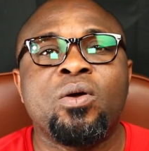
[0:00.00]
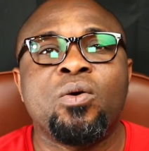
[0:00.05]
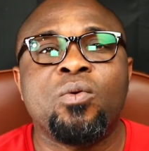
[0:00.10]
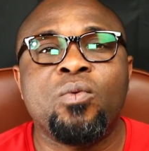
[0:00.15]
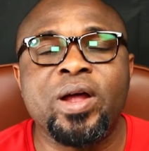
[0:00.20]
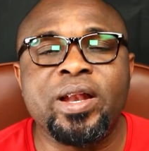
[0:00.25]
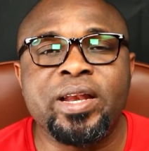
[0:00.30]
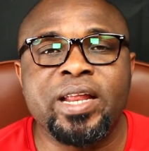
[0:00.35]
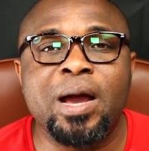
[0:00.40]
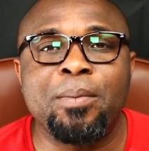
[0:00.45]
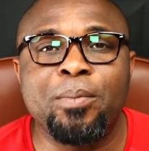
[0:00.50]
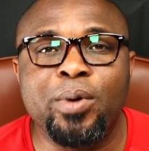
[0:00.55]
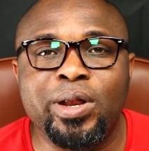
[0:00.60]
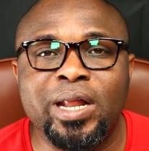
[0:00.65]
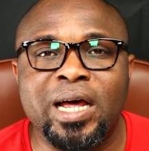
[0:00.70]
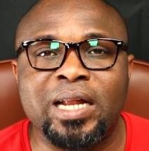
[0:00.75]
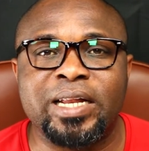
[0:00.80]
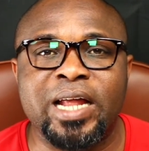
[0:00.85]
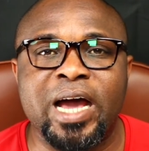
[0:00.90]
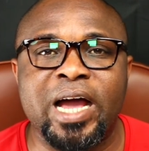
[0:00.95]
When their
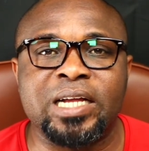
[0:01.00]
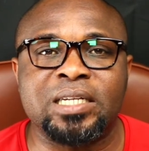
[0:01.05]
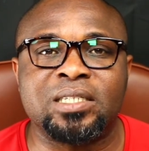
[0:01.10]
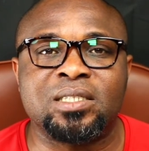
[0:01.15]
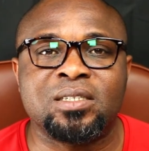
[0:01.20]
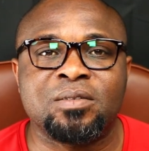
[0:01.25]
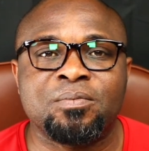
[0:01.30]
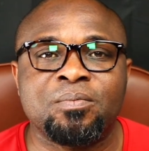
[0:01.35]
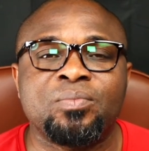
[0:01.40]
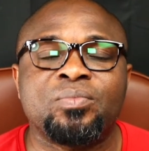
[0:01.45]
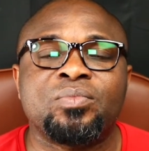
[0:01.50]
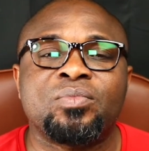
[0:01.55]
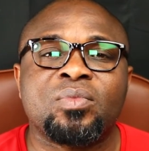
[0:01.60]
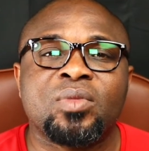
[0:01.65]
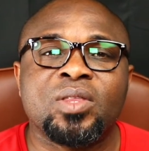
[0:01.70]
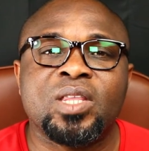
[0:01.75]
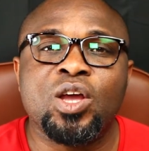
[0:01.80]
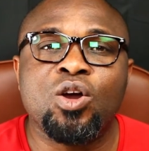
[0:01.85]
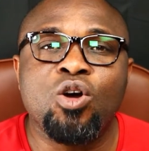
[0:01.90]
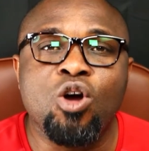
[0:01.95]
mother died,
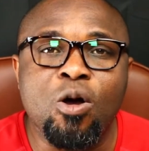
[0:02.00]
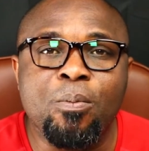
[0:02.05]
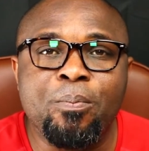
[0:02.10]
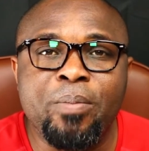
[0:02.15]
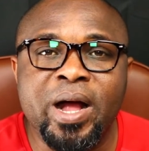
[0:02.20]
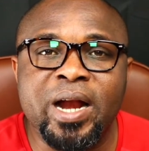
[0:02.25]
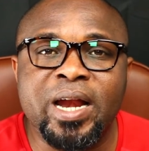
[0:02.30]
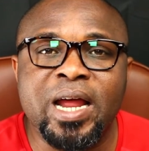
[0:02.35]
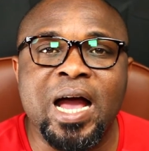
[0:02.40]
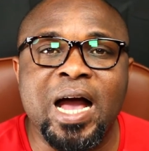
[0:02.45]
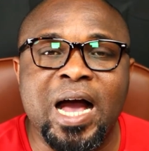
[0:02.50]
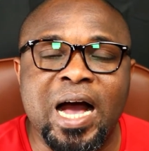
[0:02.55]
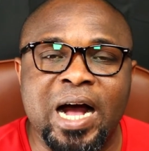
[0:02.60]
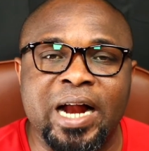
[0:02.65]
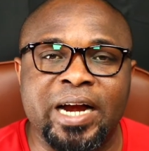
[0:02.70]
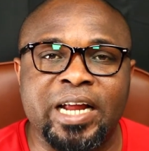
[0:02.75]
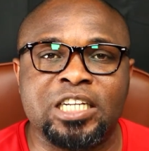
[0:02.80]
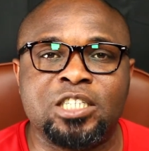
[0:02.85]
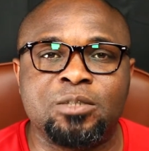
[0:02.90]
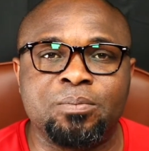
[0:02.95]
the whole burial
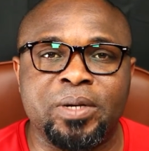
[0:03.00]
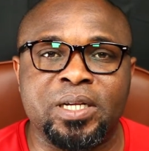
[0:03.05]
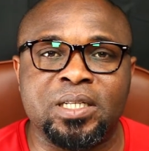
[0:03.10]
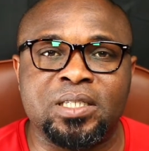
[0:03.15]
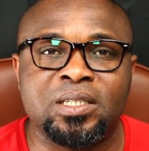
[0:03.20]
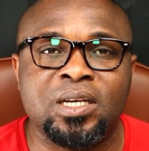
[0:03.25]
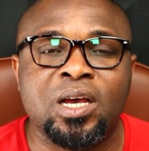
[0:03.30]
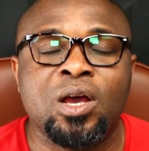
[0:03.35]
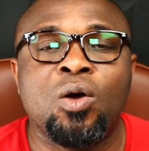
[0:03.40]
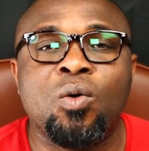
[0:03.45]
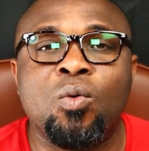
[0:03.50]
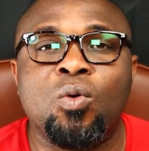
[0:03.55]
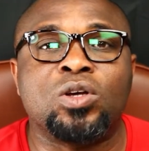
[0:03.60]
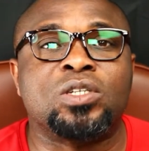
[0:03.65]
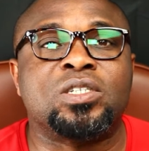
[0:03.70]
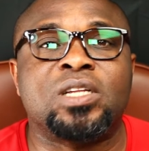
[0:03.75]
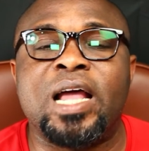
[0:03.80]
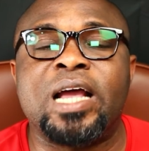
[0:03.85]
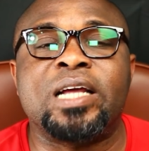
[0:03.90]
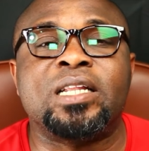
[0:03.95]
arrangement
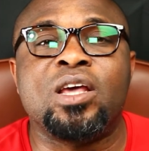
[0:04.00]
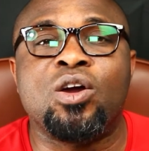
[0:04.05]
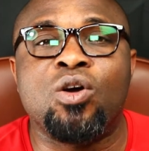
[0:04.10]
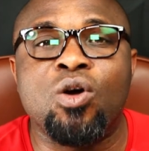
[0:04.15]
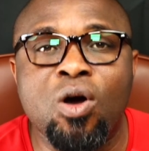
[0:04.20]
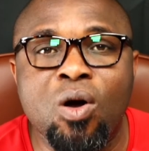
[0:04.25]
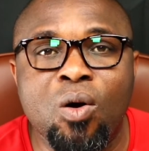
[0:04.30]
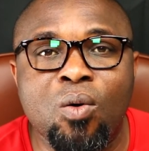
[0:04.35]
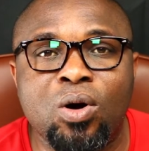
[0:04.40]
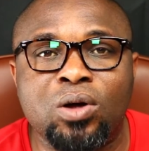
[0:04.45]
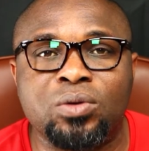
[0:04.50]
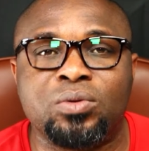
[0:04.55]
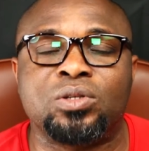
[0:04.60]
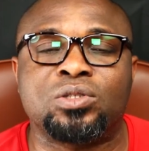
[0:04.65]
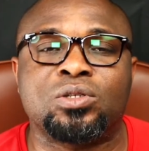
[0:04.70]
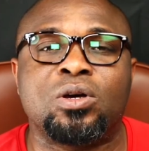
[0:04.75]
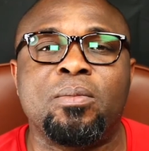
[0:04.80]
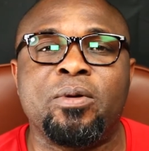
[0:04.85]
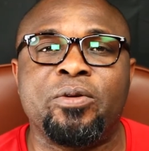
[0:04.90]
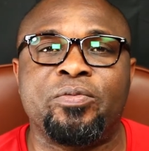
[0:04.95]
was like the whole world
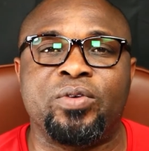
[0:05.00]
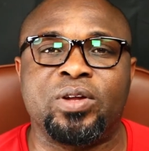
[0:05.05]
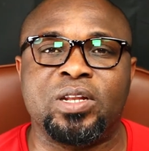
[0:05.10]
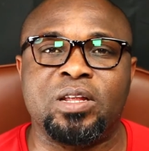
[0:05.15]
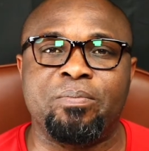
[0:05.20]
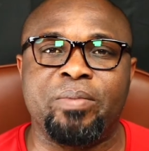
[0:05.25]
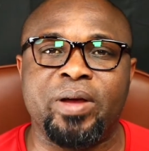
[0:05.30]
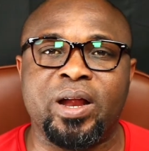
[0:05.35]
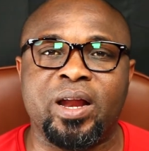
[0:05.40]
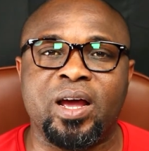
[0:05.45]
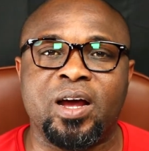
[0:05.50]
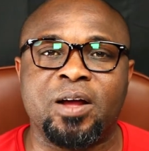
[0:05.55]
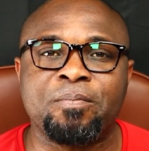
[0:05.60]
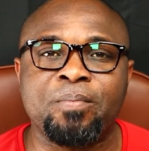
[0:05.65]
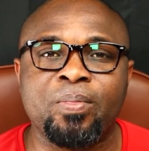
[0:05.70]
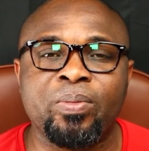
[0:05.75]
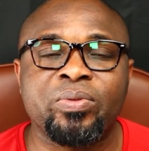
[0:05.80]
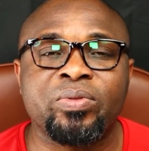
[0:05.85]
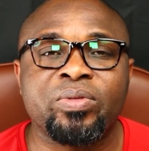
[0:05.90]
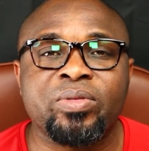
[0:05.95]
was coming for the burial.
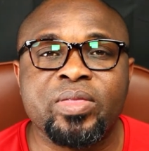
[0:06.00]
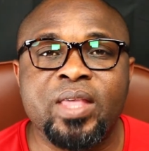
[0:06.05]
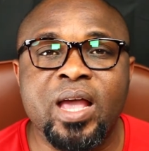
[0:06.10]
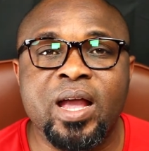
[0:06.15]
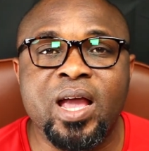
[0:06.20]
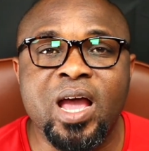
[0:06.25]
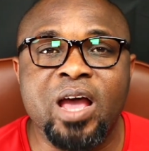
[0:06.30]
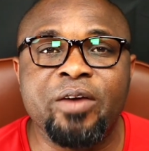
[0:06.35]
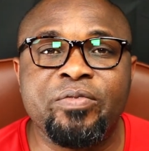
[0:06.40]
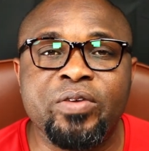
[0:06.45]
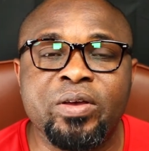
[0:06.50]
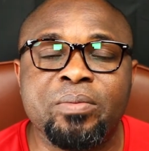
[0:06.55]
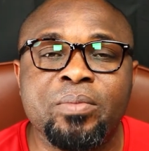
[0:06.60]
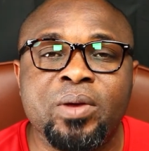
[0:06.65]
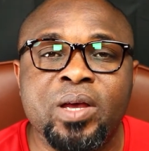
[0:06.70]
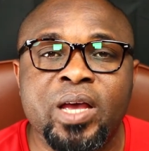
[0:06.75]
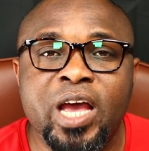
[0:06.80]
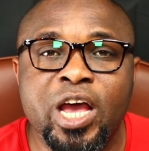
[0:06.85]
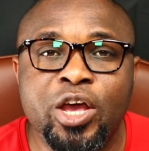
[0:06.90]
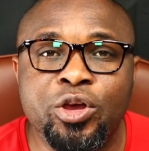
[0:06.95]
They gave
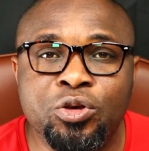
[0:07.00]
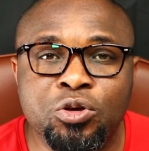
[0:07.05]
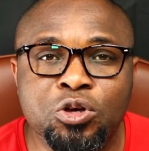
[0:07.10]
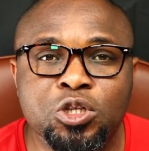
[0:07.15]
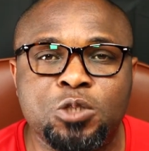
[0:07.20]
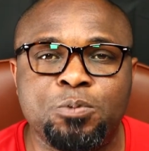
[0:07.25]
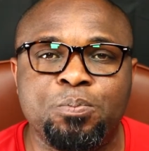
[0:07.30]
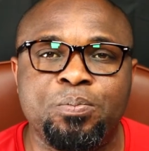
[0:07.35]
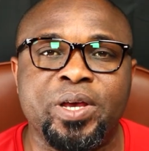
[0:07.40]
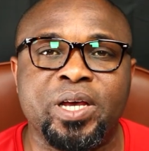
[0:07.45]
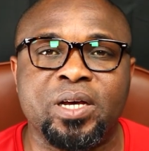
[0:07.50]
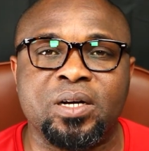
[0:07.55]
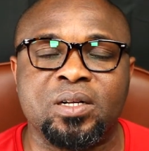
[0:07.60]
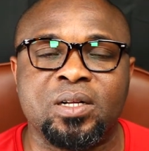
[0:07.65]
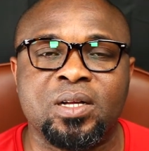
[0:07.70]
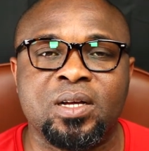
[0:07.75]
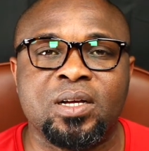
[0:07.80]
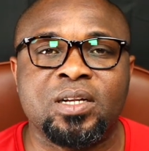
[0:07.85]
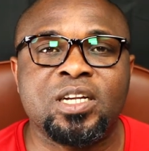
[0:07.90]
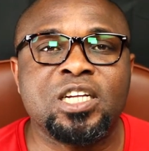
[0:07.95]
him a huge bill.
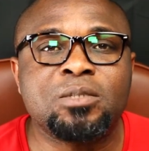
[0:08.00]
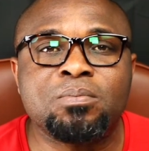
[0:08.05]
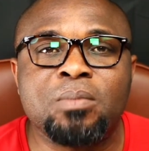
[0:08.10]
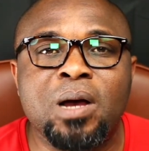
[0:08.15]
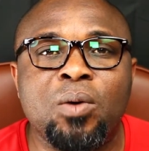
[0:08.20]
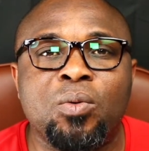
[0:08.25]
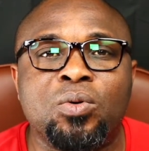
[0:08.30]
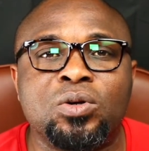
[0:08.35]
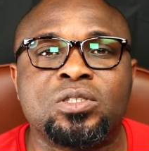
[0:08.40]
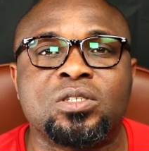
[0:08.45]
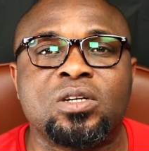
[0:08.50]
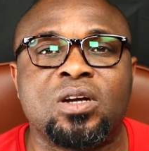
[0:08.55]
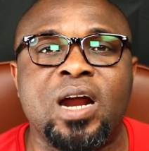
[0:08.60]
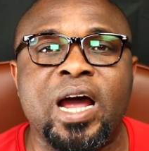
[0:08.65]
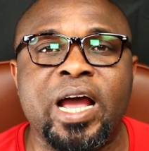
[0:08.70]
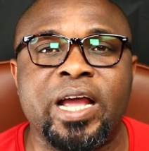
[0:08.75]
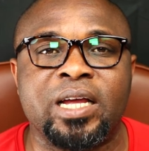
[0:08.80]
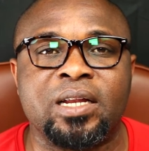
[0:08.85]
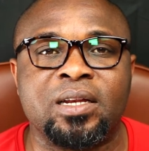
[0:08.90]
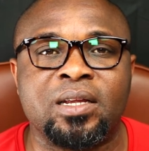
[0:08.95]
This man was
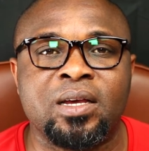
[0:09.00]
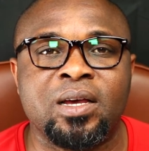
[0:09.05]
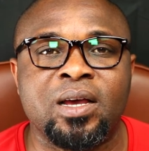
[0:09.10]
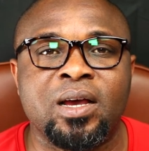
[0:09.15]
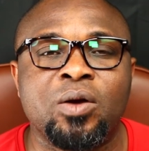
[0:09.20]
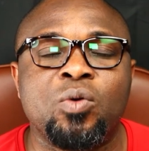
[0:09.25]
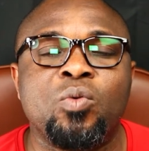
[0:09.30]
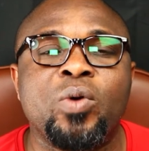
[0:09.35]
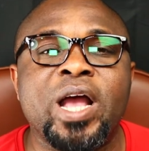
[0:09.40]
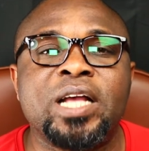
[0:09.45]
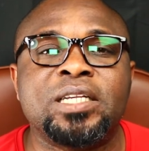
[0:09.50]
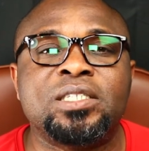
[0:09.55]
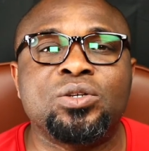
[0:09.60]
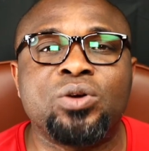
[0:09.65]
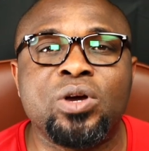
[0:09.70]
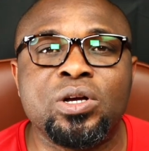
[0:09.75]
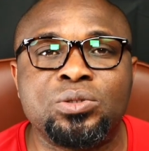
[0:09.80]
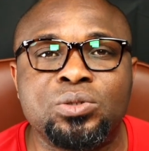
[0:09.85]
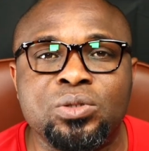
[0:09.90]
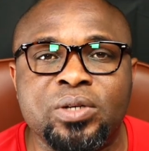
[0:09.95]
crying. Where is he
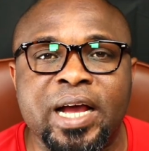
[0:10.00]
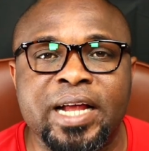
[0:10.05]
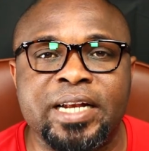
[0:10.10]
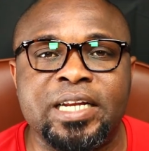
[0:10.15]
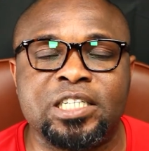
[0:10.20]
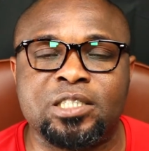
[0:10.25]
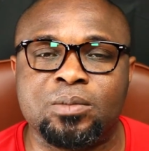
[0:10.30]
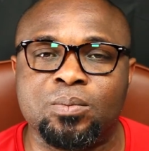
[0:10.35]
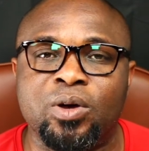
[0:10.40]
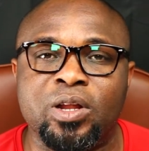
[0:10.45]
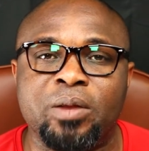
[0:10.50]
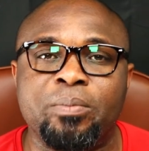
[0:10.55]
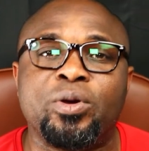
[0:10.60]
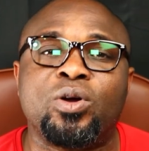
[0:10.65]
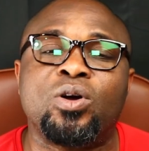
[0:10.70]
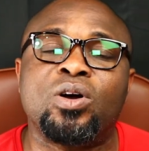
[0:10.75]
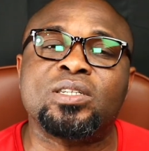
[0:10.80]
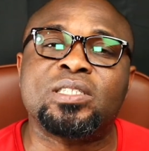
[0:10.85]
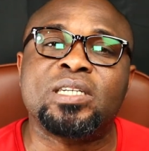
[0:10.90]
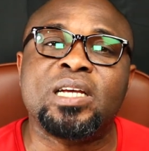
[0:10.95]
going to get this money?
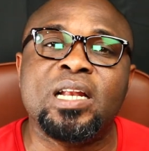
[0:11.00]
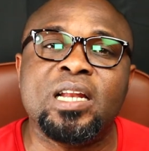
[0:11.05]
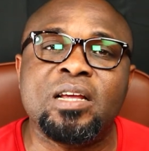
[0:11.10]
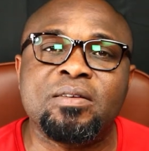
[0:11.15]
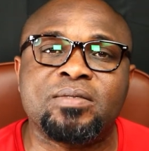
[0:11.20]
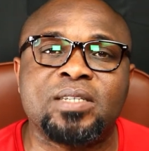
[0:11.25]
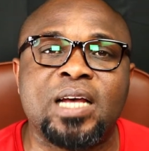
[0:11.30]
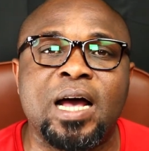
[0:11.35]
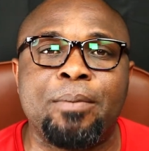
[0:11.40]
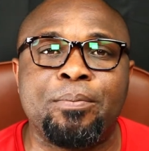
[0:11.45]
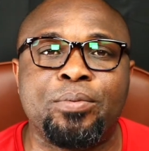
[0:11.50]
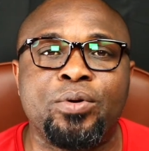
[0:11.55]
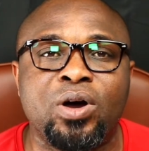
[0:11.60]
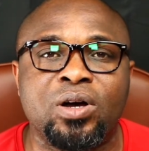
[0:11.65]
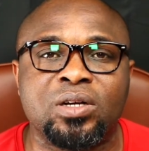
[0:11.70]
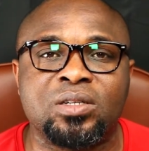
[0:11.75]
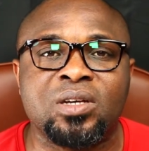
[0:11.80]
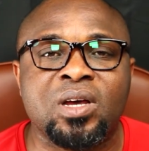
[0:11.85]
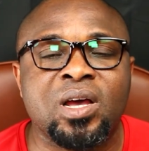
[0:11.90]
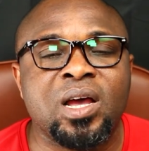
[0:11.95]
Because he lives
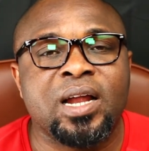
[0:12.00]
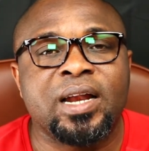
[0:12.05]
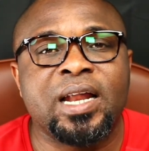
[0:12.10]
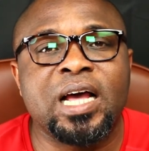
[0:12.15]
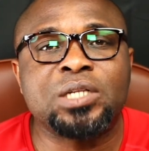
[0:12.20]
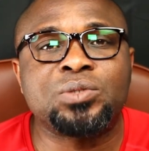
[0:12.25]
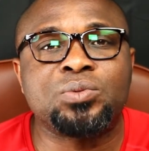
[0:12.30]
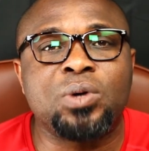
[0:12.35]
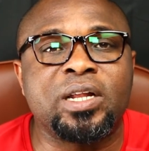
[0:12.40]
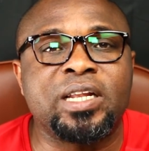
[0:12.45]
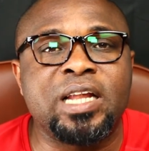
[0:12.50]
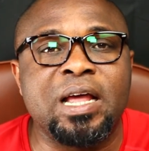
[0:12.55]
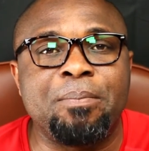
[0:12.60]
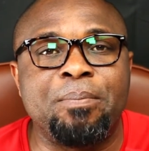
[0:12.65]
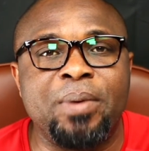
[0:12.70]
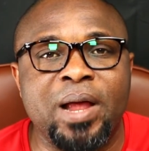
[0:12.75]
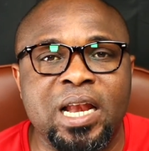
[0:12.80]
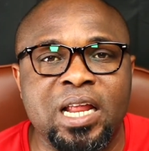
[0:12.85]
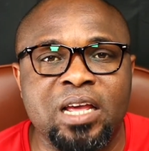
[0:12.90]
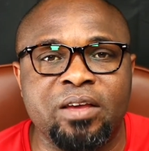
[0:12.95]
abroad. That's what they
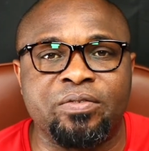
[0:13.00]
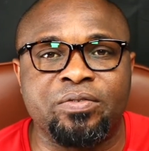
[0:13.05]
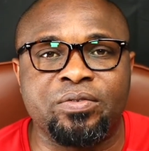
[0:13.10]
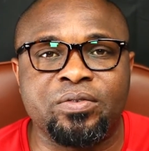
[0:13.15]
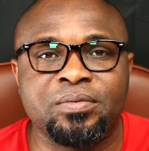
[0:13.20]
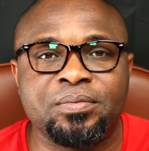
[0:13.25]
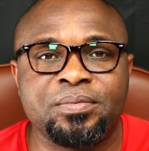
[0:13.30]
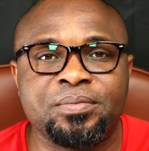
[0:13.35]
believe.